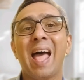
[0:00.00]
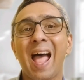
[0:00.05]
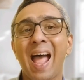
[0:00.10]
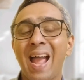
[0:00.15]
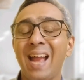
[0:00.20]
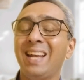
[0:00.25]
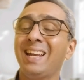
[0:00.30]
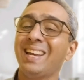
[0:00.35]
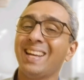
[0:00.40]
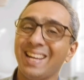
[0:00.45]

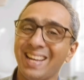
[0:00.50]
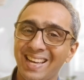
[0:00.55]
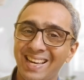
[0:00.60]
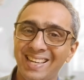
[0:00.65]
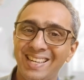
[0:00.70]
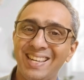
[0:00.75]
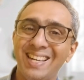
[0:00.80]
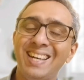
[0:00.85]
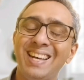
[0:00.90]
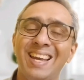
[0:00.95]
and
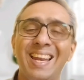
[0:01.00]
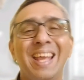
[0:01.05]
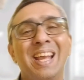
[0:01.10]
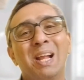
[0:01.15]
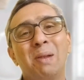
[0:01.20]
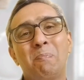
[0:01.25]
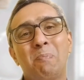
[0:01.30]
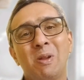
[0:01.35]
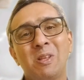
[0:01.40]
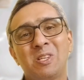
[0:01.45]
Indian
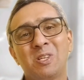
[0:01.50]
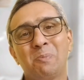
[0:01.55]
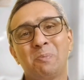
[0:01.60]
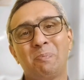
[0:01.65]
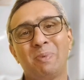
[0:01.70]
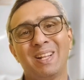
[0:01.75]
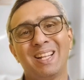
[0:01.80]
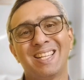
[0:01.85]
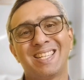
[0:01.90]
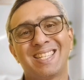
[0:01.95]
legal
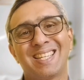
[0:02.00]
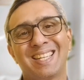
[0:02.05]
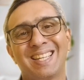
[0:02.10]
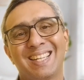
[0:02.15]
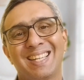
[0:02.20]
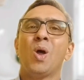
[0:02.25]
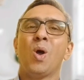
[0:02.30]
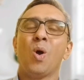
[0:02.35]
principles.